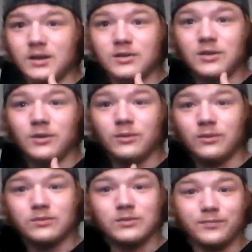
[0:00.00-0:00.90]
to
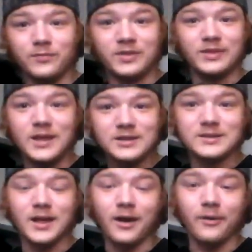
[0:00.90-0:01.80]
this
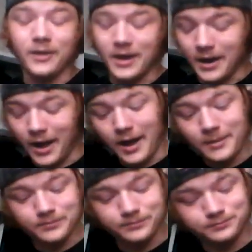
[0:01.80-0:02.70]
now, and
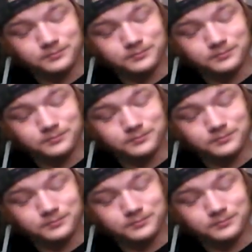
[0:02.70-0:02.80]
I'm